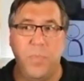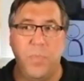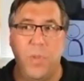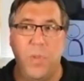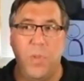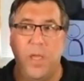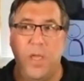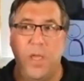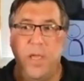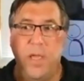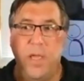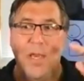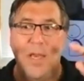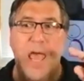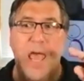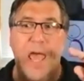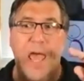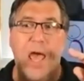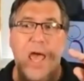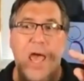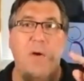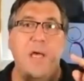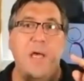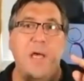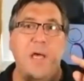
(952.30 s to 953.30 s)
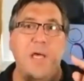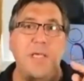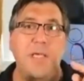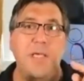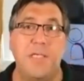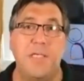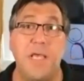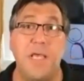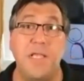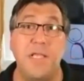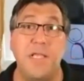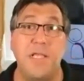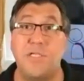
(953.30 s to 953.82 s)
Now,
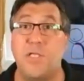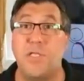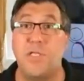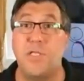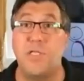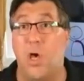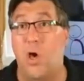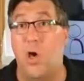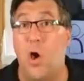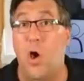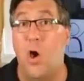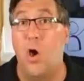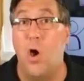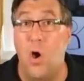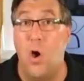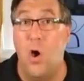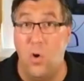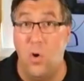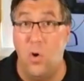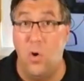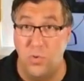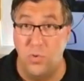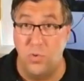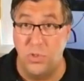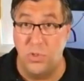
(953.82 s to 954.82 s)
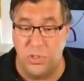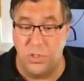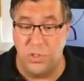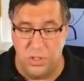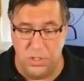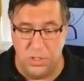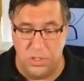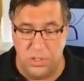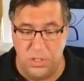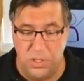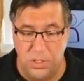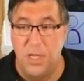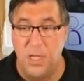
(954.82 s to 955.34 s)
since the host
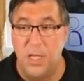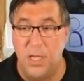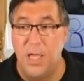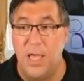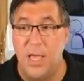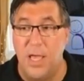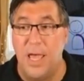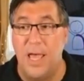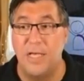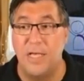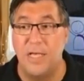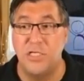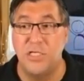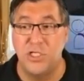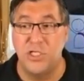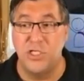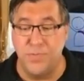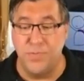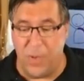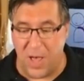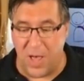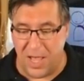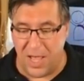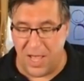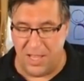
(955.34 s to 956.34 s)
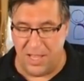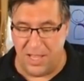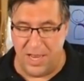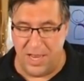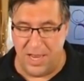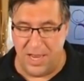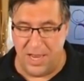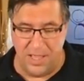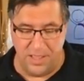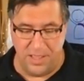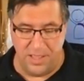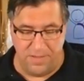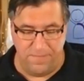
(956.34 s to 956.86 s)
has spotlighted the
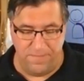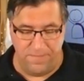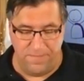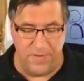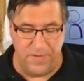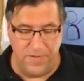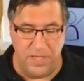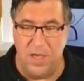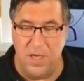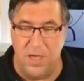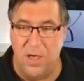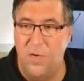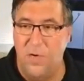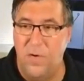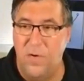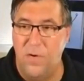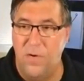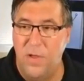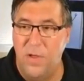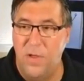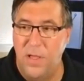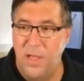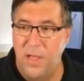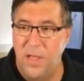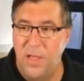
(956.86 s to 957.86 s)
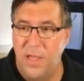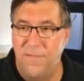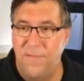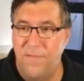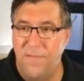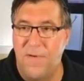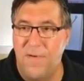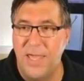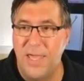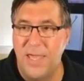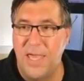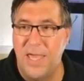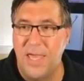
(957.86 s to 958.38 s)
video, if I
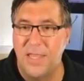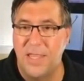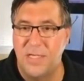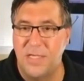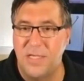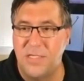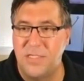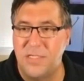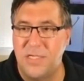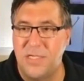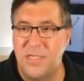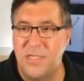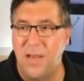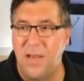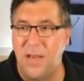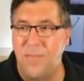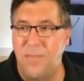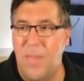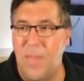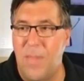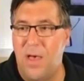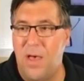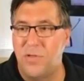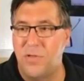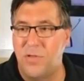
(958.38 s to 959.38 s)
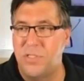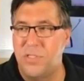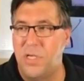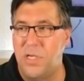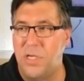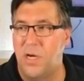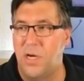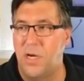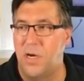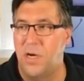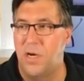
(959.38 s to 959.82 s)
get this second mouse here and I